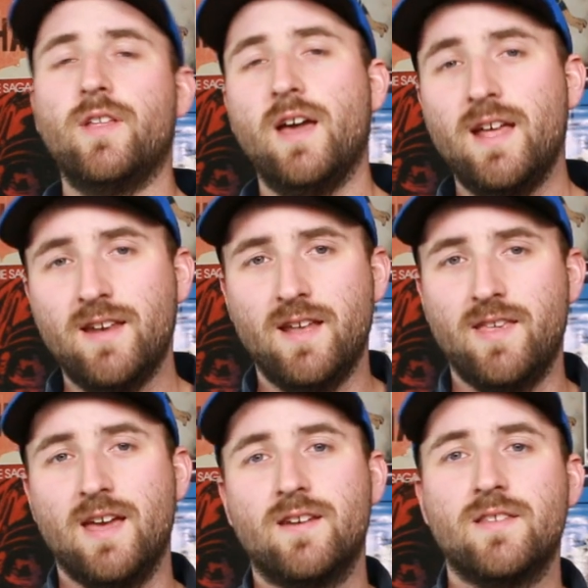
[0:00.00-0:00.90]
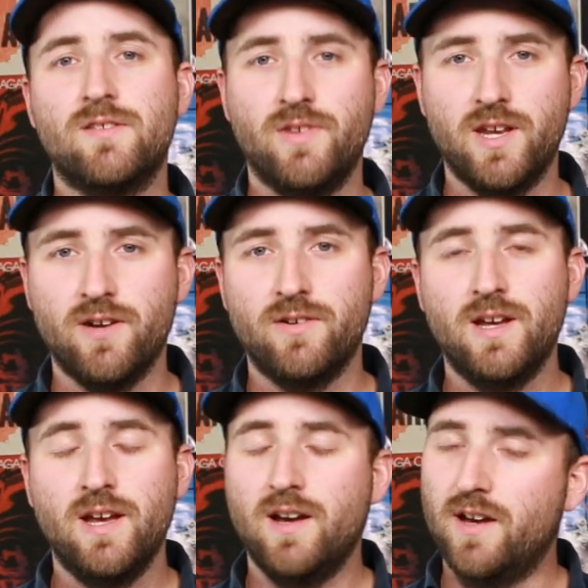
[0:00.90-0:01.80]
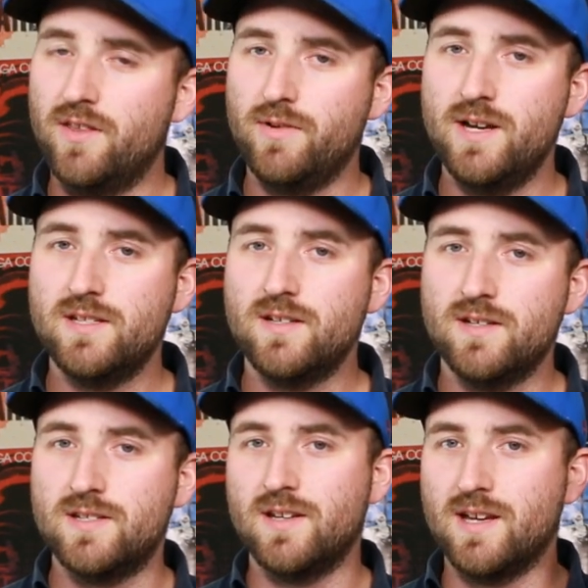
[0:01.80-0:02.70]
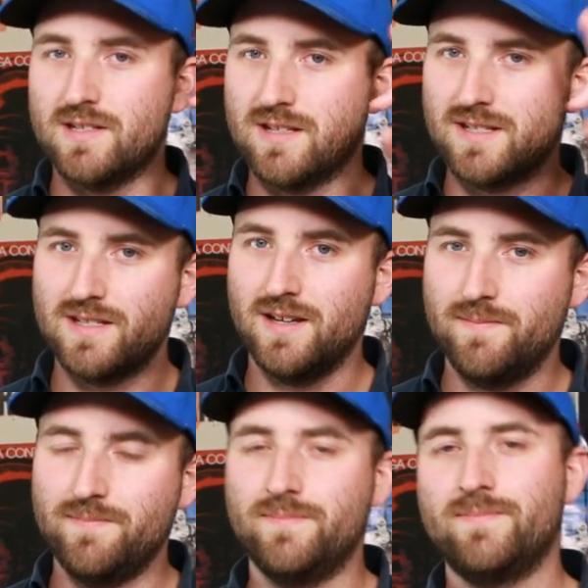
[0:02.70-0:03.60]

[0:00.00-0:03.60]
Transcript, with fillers: for that at the end of this video. Otherwise, I'll see you guys next time.